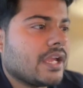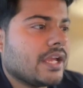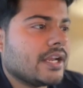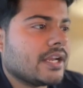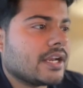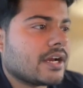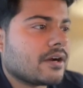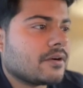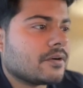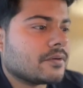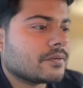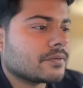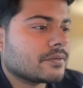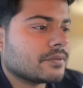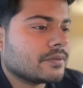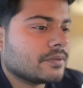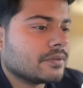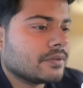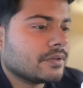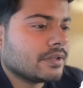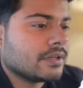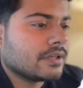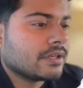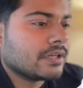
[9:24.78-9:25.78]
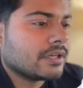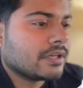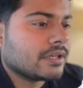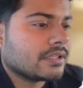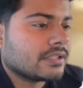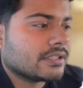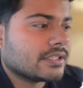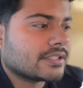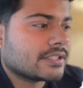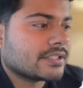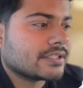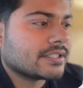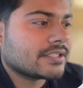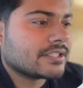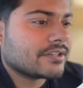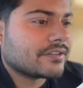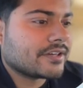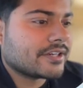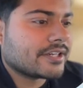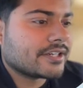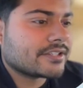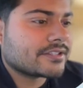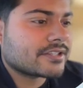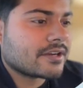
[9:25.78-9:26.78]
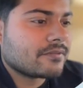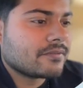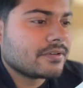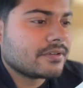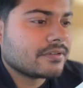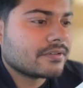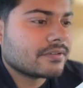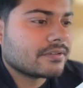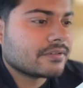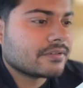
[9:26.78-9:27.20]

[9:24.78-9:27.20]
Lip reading: now this is the generated sound.